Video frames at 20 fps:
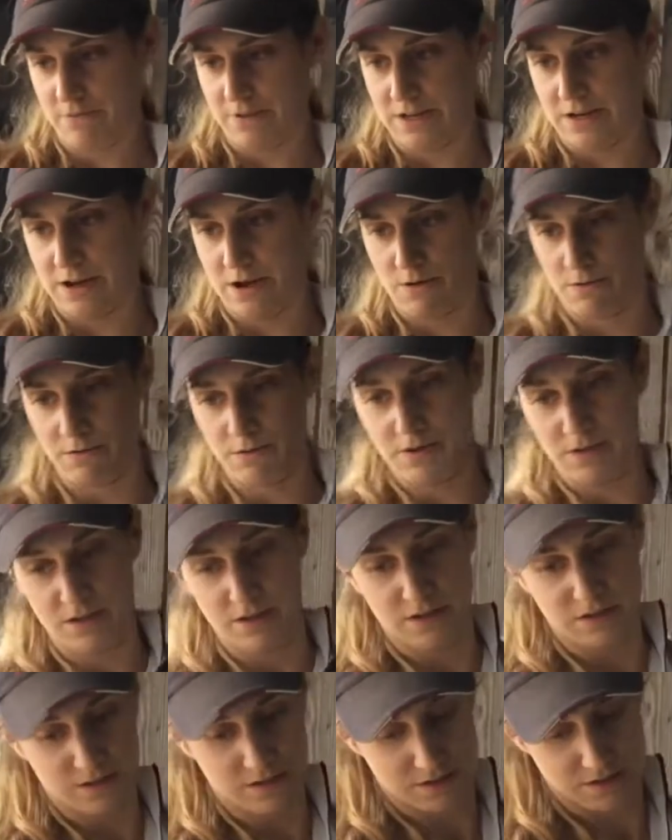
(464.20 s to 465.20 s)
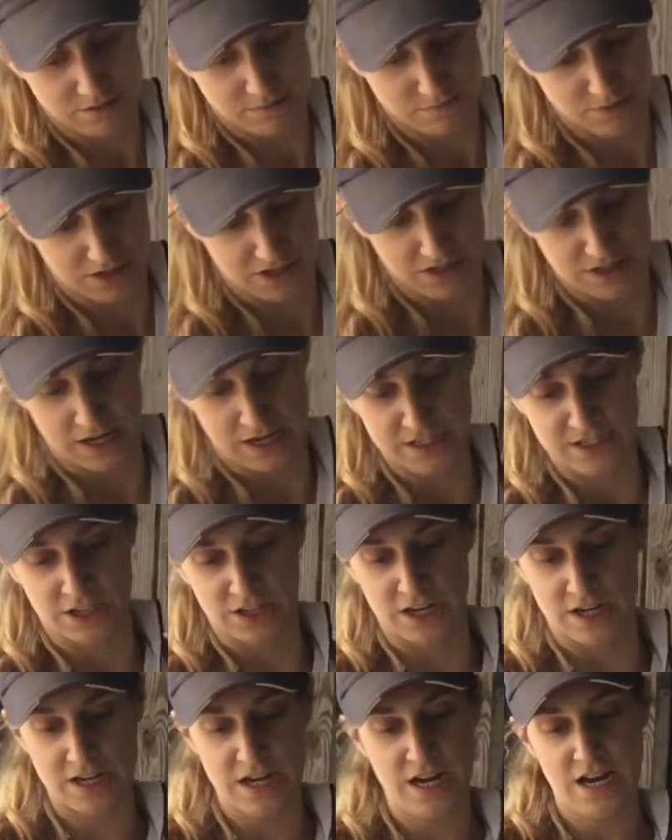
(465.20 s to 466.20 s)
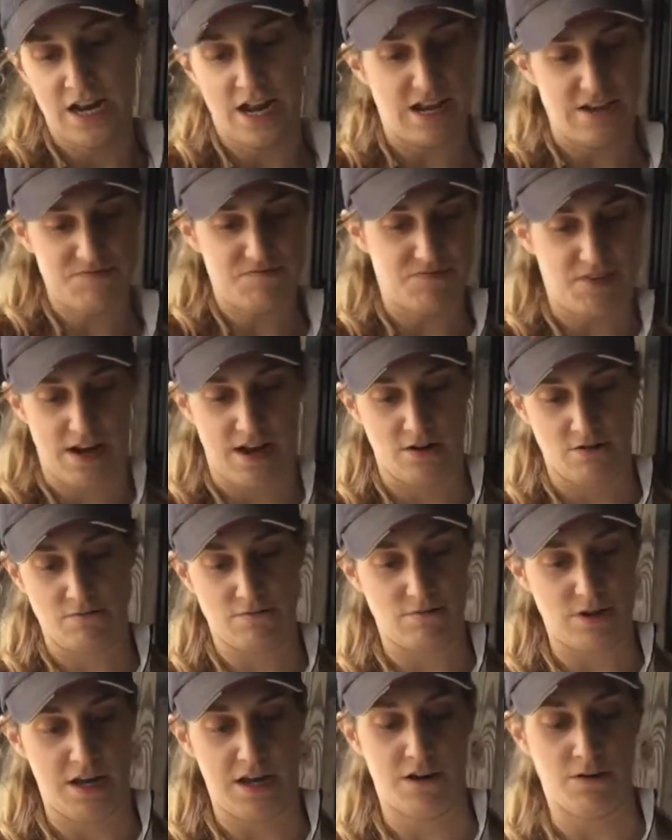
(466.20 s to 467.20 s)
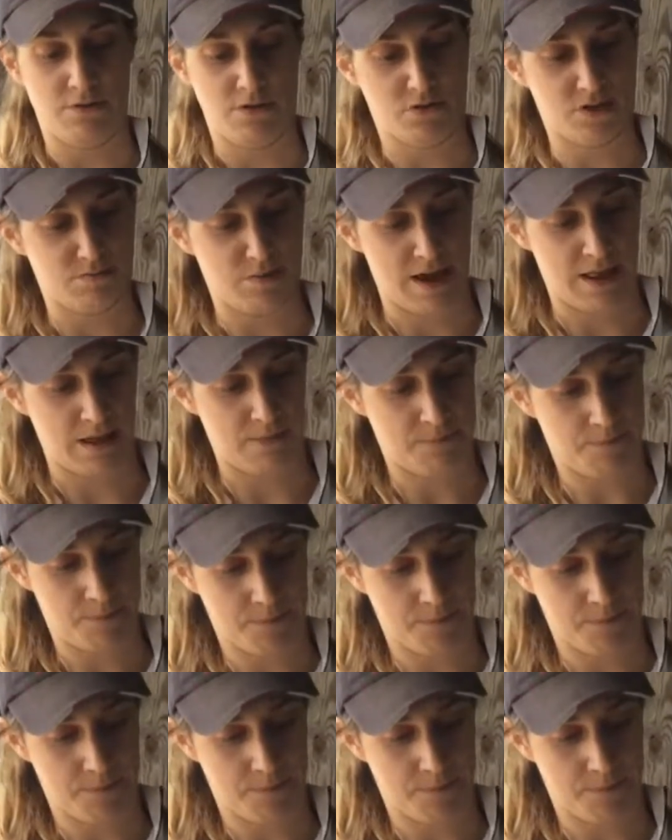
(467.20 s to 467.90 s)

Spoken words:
pretty intense looking. I don't use a pillow.